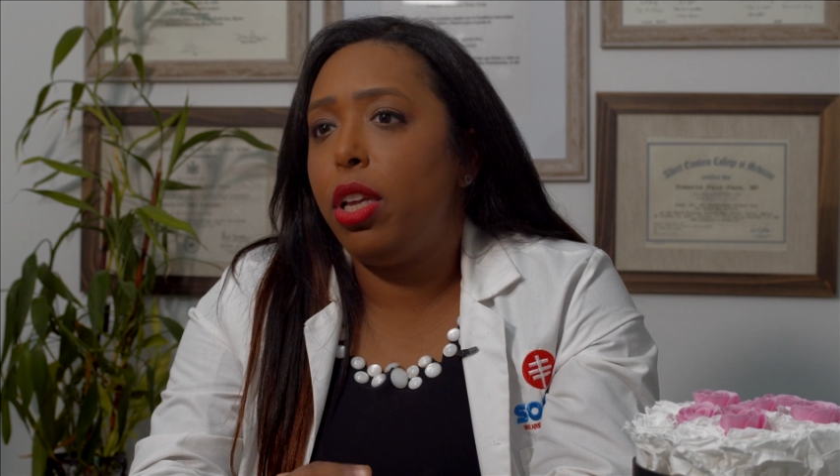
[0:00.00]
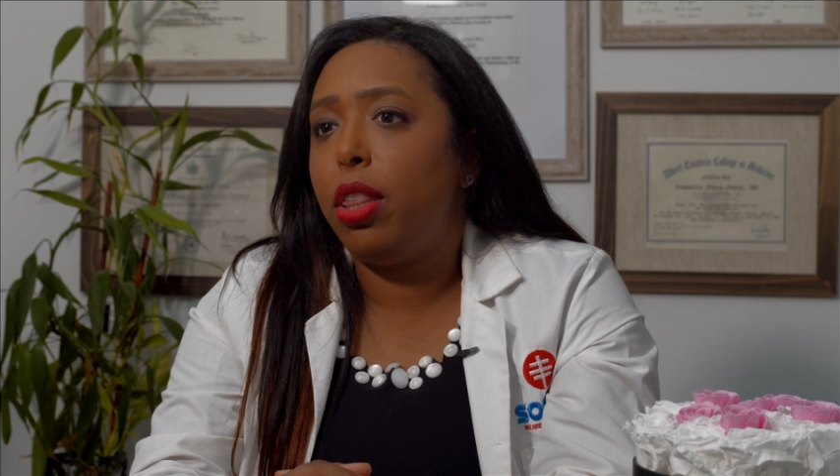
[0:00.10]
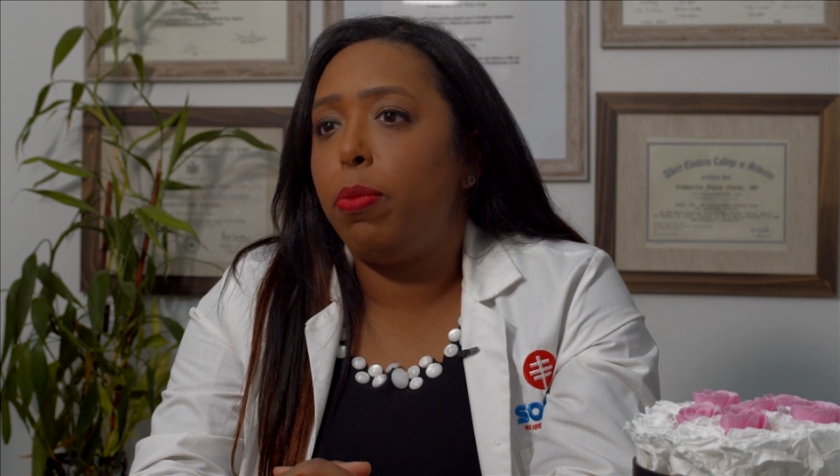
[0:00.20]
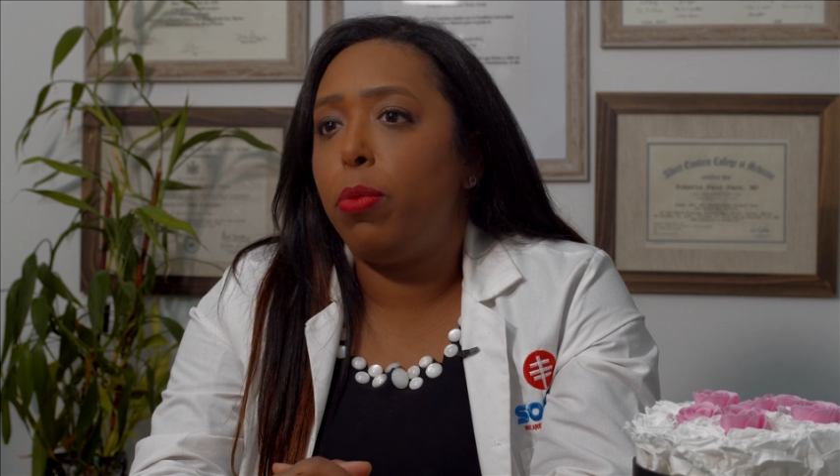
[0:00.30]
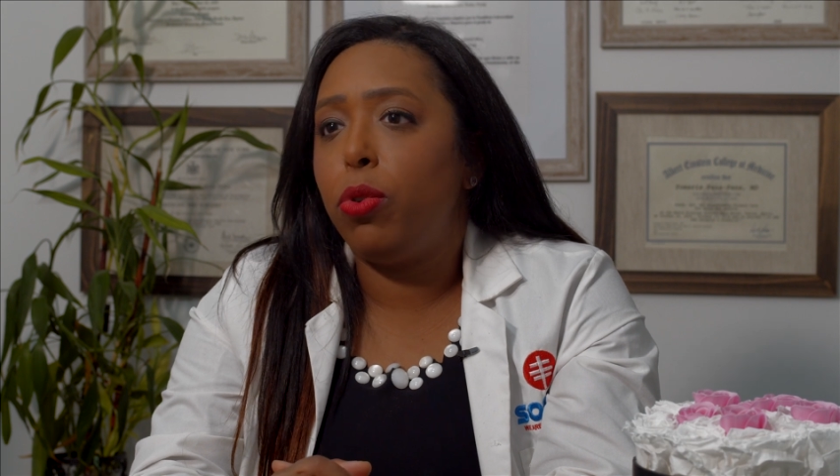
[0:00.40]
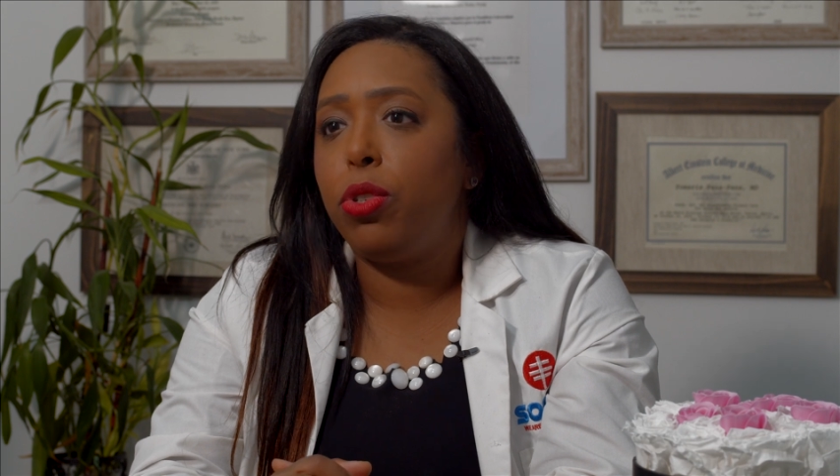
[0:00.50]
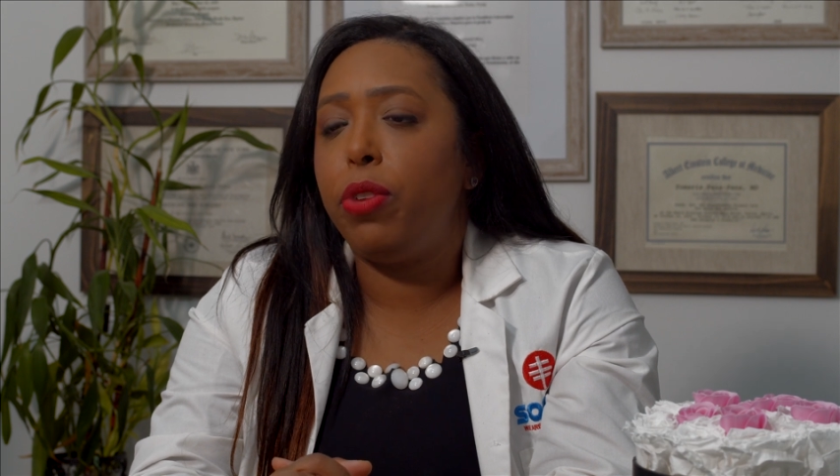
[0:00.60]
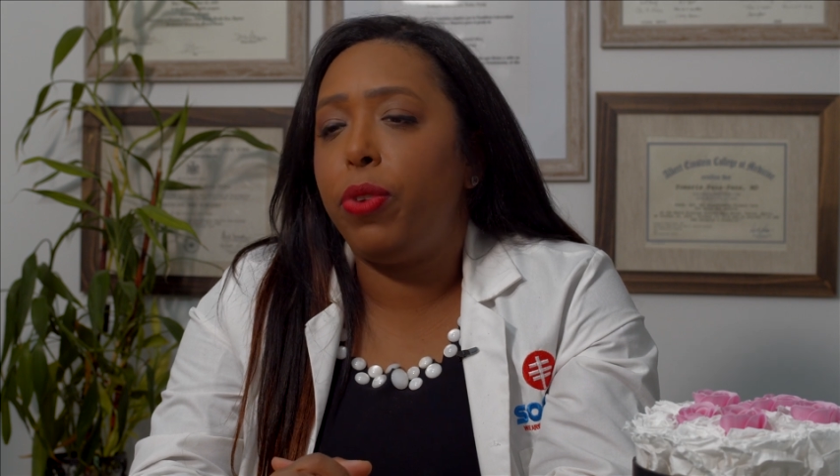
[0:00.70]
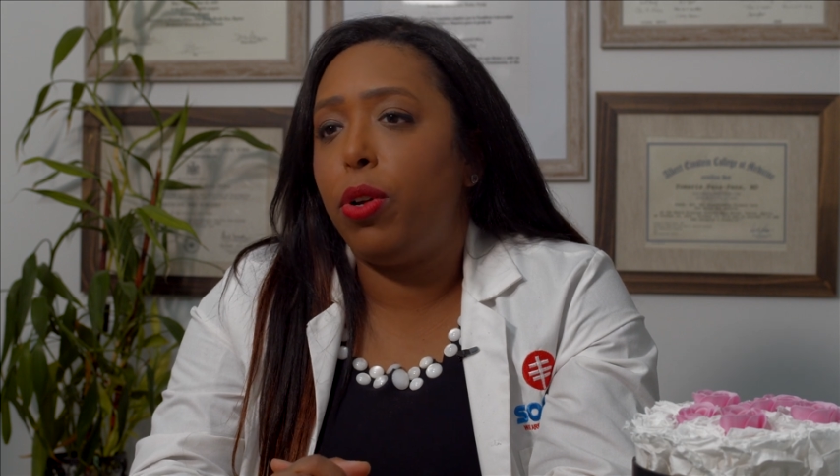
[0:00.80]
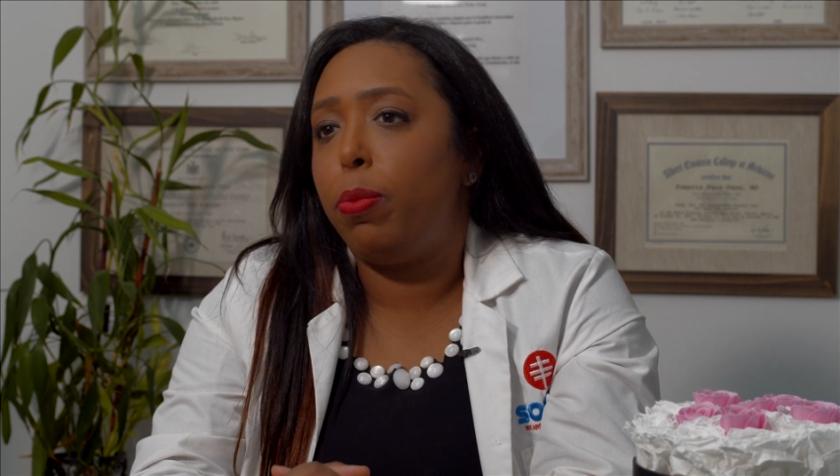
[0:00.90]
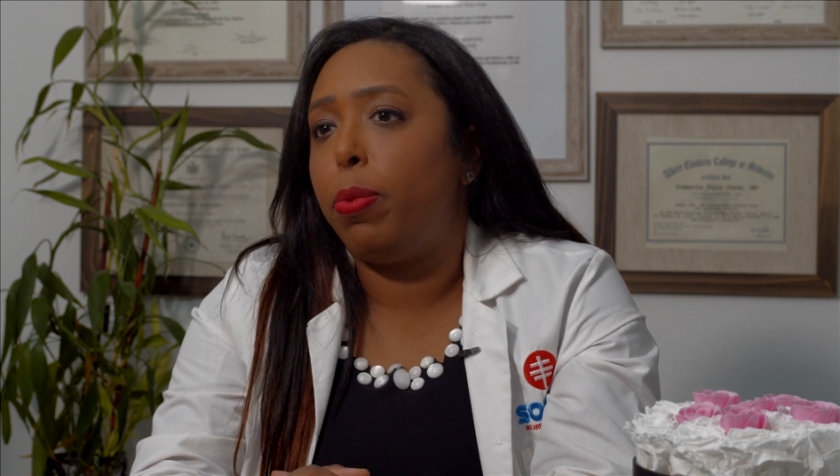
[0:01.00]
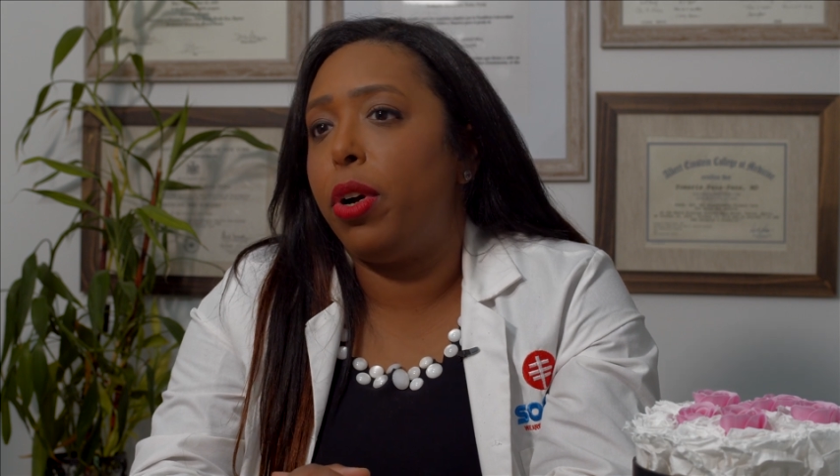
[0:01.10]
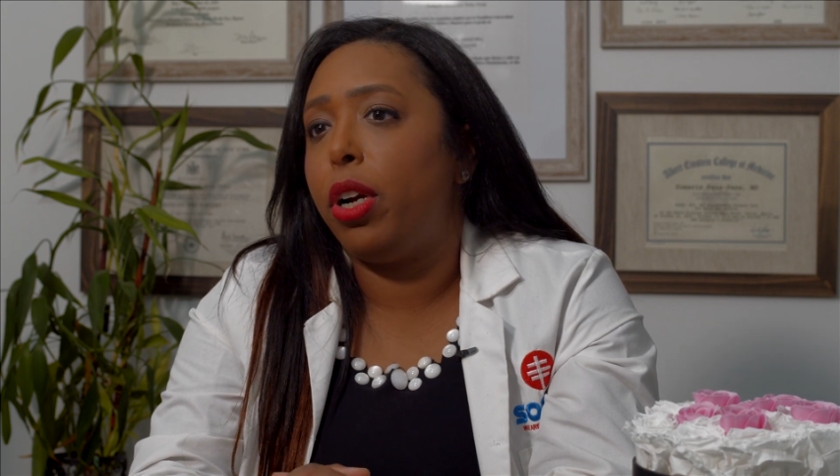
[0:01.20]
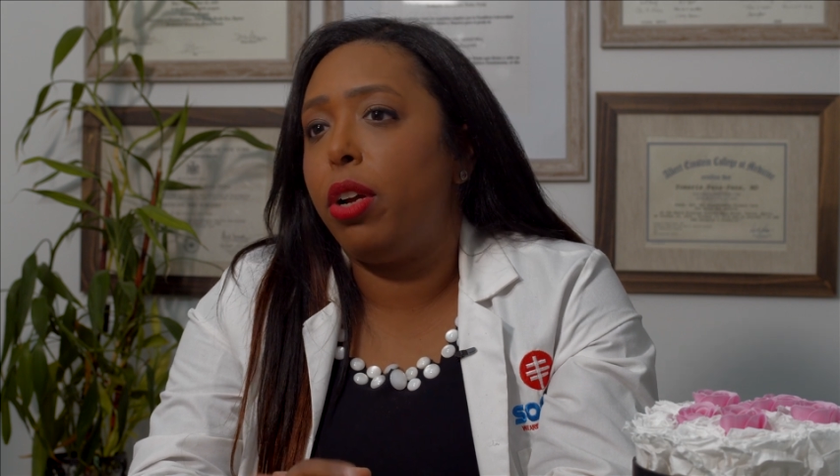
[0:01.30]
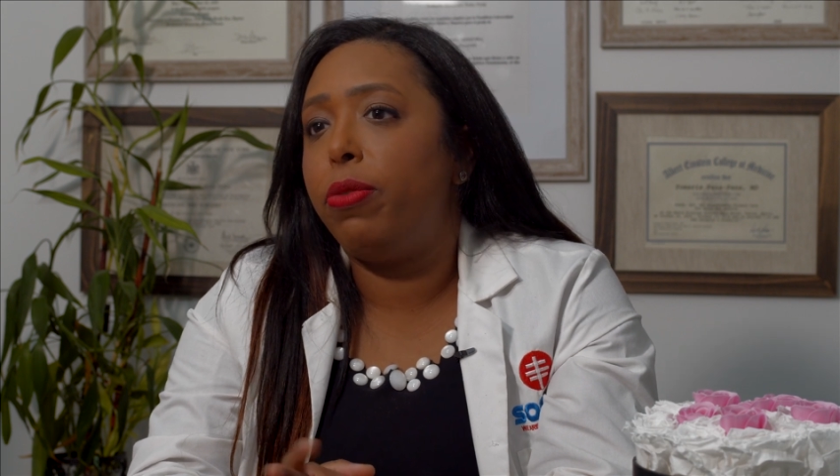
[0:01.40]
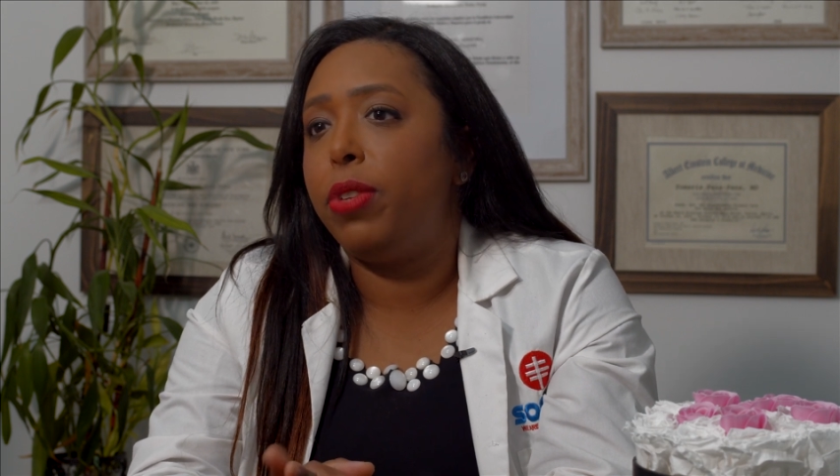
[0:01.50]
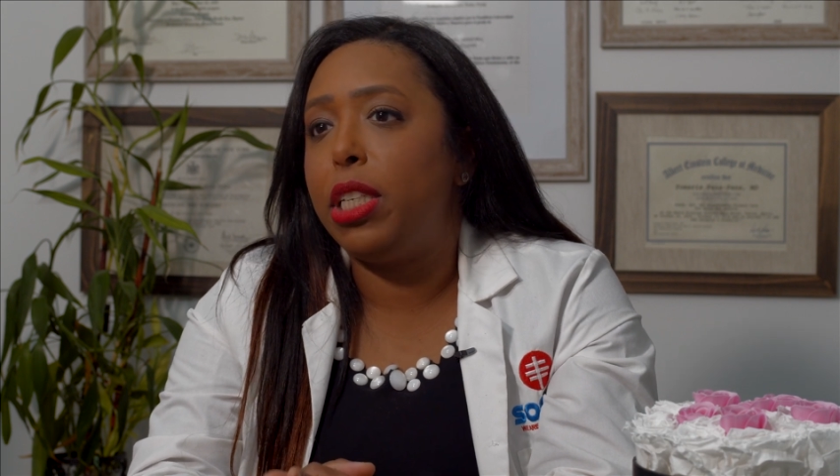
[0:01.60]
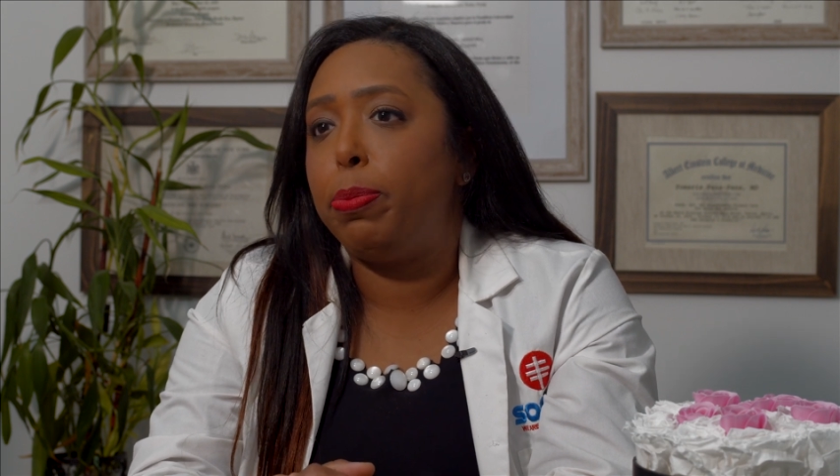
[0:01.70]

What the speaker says: the most difficult part of this